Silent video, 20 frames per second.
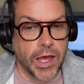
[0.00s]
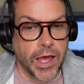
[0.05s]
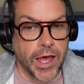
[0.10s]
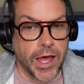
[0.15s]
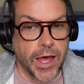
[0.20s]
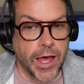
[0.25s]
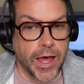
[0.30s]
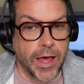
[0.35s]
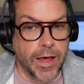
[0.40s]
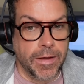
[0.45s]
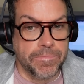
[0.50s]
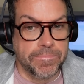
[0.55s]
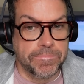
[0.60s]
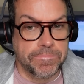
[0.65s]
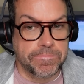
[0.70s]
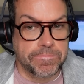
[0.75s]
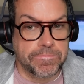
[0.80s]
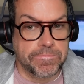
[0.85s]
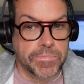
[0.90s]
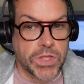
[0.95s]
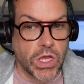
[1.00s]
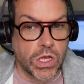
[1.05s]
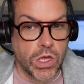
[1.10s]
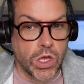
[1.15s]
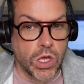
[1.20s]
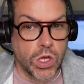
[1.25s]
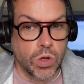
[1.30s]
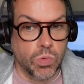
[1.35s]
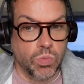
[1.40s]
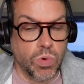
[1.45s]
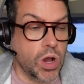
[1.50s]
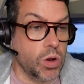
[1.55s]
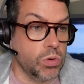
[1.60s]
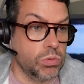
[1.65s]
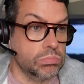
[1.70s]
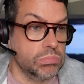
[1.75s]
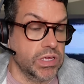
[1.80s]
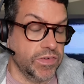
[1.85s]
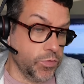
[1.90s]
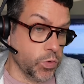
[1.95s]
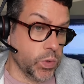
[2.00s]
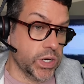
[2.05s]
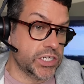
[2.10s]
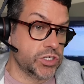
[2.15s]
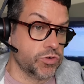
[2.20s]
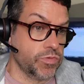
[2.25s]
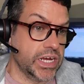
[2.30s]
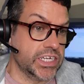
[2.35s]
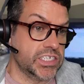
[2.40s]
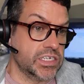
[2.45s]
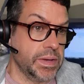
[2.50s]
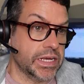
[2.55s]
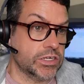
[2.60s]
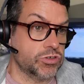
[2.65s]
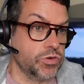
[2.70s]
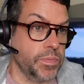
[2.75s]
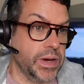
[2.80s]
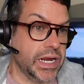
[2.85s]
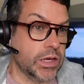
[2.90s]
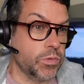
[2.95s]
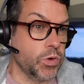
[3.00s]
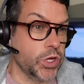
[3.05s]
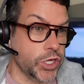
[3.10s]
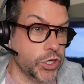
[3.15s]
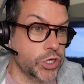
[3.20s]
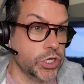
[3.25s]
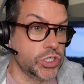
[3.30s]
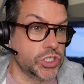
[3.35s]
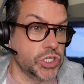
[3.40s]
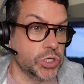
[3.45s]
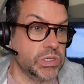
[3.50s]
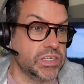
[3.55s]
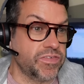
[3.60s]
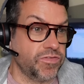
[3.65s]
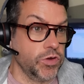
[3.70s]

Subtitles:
Well, if you wanted to raise some extra money, what you could do is